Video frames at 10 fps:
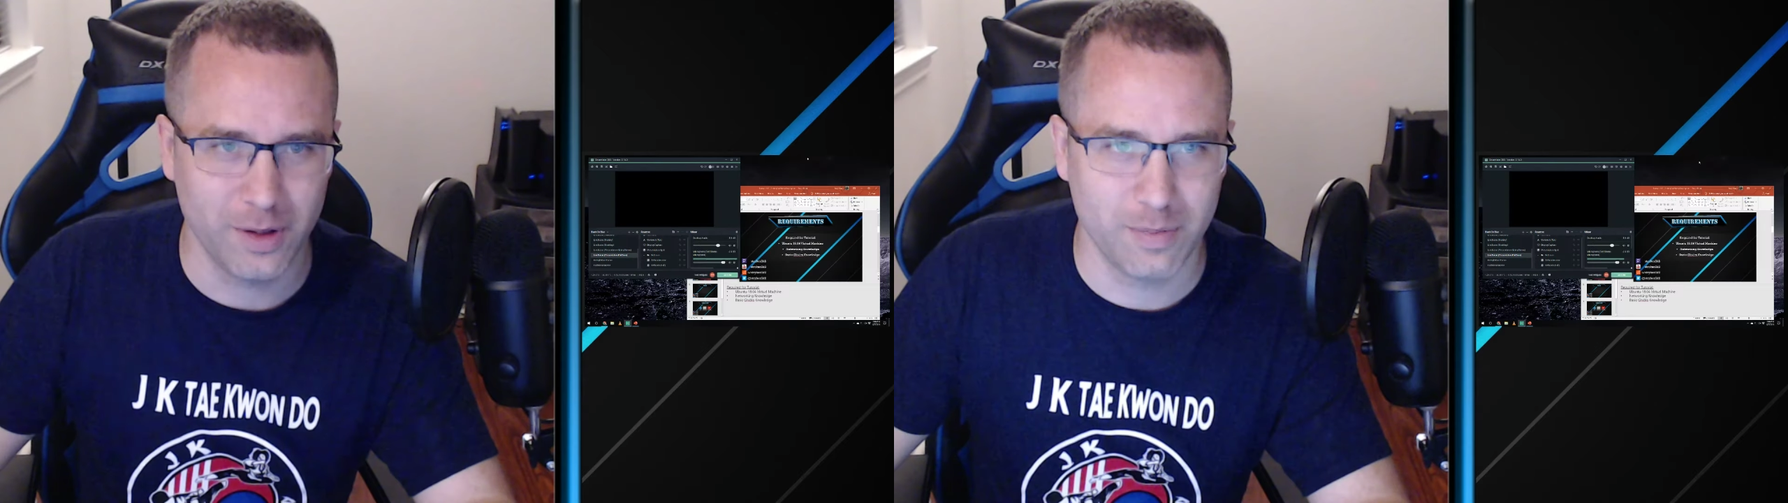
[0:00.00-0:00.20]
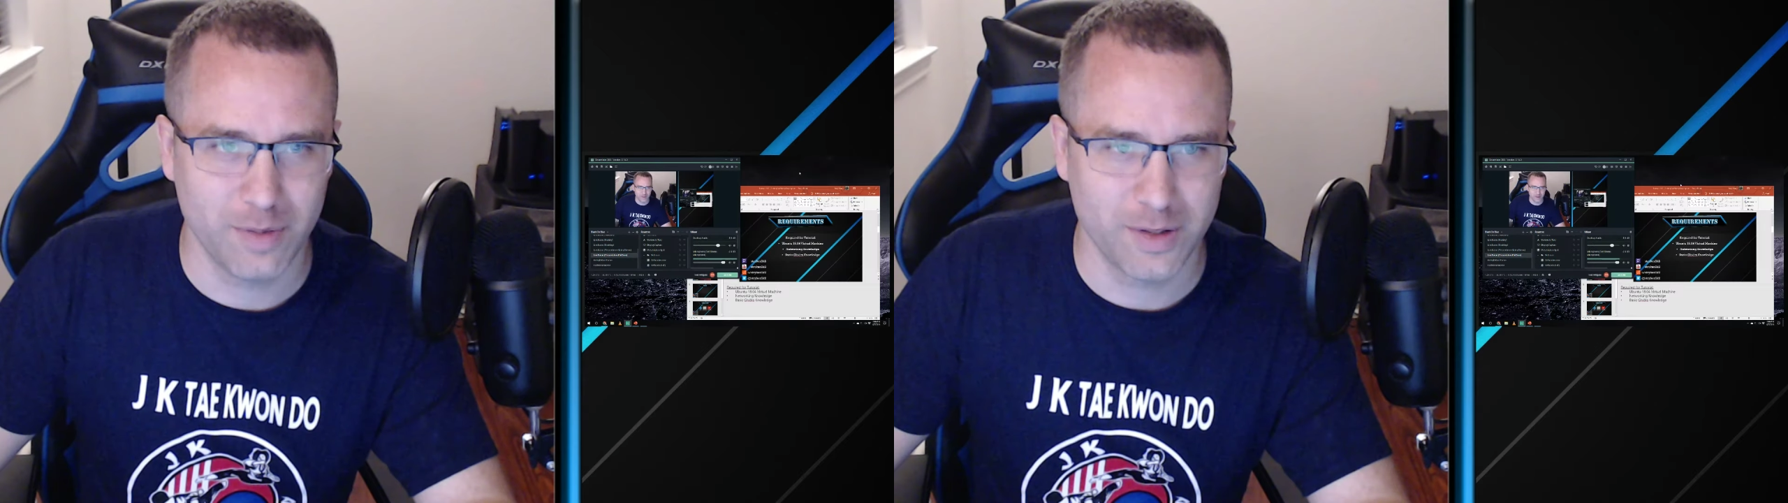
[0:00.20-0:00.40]

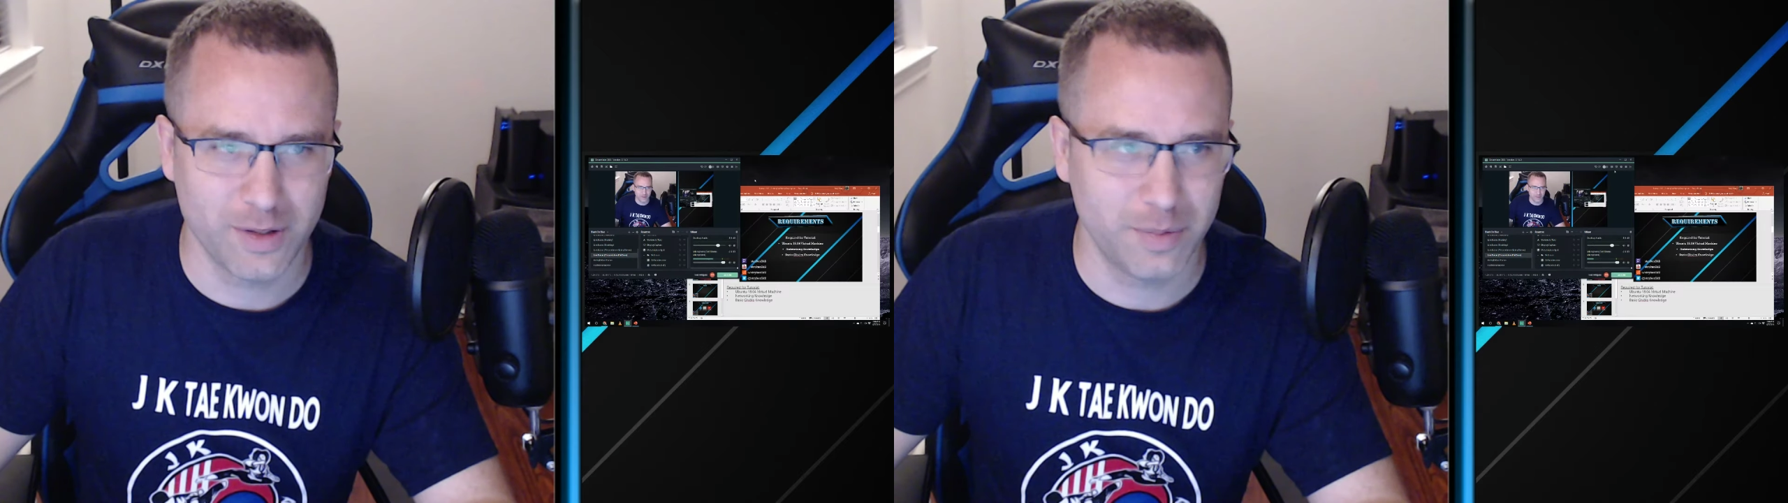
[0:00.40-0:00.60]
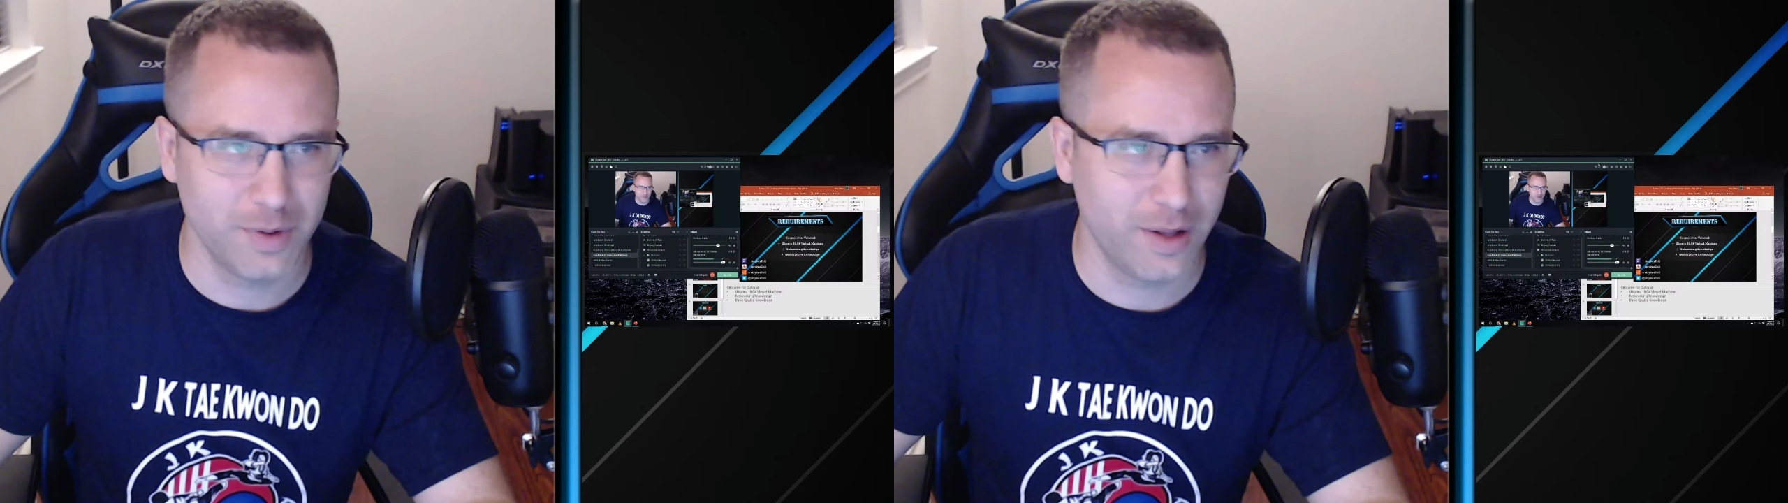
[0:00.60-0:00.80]
messed
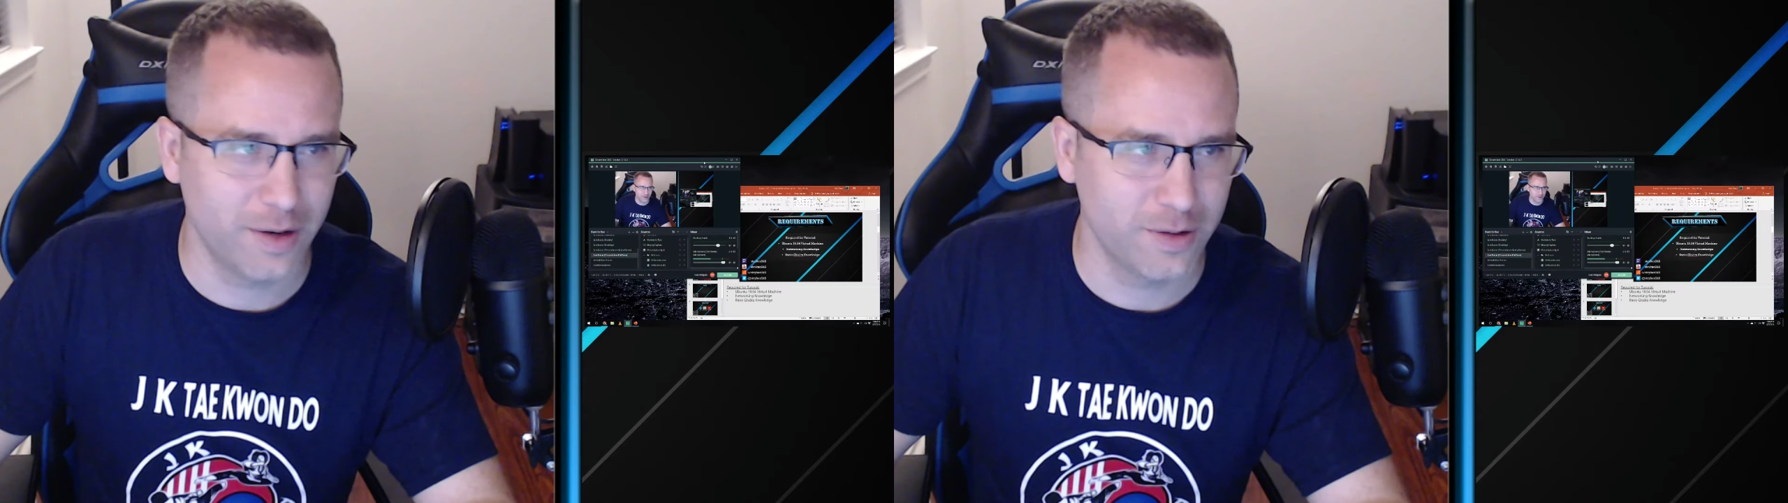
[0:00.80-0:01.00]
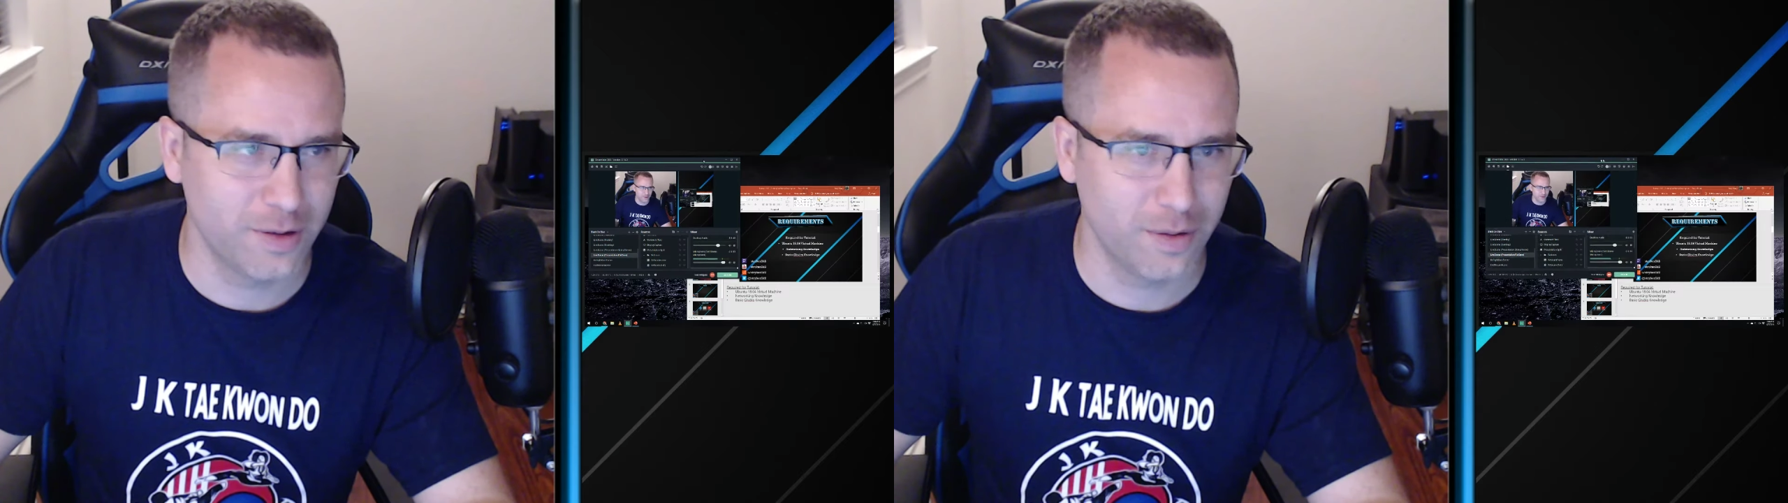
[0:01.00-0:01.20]
up a lot of
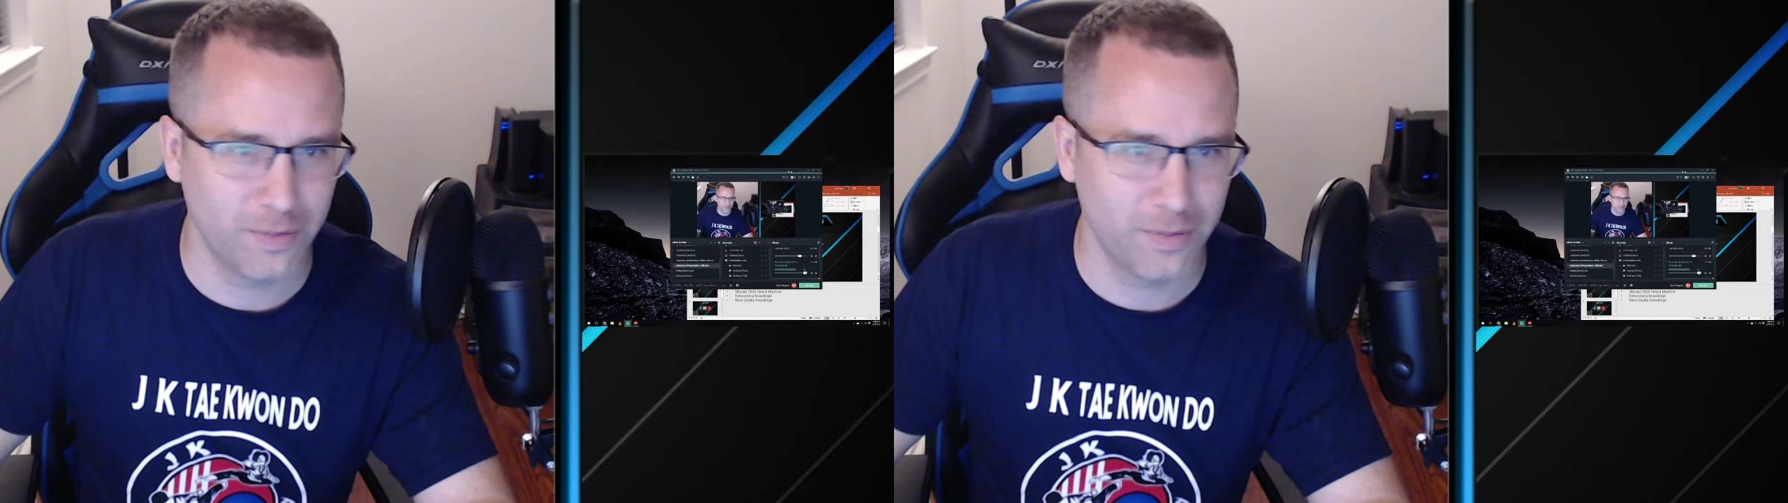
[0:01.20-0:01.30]
stuff.